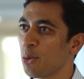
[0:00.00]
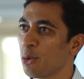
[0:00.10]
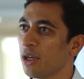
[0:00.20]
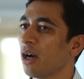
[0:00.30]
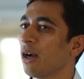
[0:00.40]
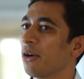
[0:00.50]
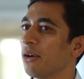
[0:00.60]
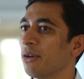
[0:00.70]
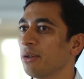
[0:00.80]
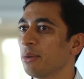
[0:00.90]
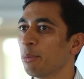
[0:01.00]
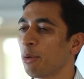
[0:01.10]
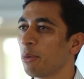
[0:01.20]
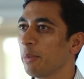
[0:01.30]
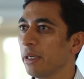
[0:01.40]
we are
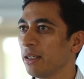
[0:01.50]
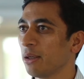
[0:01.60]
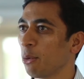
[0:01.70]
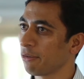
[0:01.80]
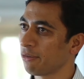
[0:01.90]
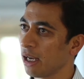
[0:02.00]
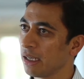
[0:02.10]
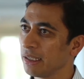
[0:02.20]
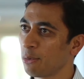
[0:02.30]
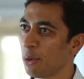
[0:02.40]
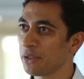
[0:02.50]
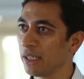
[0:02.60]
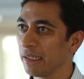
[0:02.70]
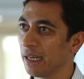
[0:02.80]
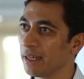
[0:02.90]
probably one of a kind
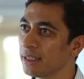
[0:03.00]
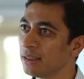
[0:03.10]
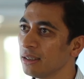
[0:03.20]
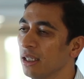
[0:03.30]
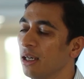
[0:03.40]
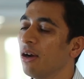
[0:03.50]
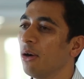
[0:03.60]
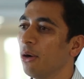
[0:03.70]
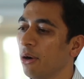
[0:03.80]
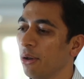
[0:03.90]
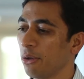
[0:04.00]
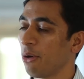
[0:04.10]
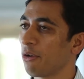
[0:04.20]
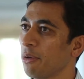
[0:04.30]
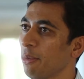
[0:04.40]
website in Kenya, although a
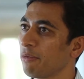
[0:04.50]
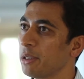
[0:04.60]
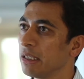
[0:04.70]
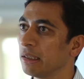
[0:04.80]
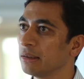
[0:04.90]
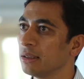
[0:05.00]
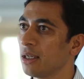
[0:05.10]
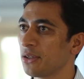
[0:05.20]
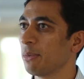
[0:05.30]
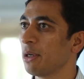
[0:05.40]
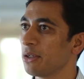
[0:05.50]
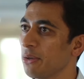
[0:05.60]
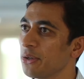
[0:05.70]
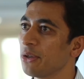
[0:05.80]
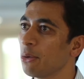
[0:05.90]
lot of them have been done similar to
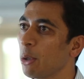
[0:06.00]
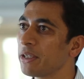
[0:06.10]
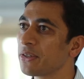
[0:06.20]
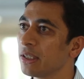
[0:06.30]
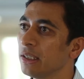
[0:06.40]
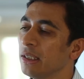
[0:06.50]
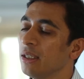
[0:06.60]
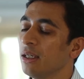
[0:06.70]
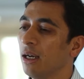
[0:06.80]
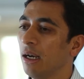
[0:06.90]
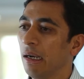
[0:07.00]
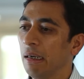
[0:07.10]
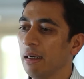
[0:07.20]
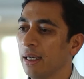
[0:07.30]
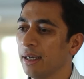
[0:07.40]
this in the West.
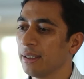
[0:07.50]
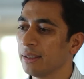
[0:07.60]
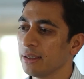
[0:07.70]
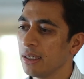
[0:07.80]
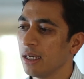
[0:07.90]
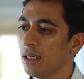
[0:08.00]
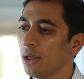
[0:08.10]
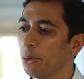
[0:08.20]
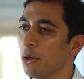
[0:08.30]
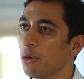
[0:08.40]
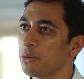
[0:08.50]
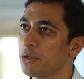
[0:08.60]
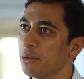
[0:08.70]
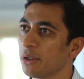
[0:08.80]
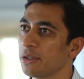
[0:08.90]
And we hope
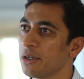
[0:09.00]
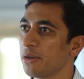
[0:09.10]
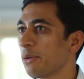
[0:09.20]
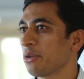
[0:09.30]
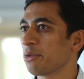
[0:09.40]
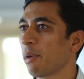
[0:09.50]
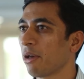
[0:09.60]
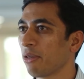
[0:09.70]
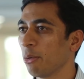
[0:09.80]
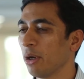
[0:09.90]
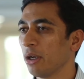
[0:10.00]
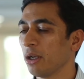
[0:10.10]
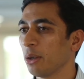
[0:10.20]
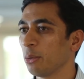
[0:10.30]
to continue on this path where